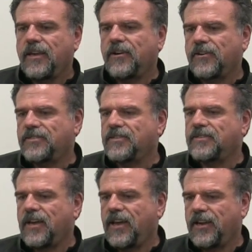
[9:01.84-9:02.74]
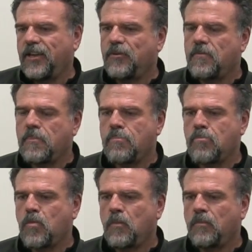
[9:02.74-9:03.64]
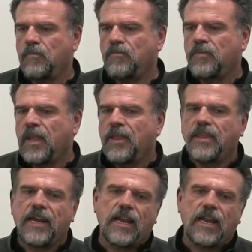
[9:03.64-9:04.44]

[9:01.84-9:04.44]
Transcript: in our society that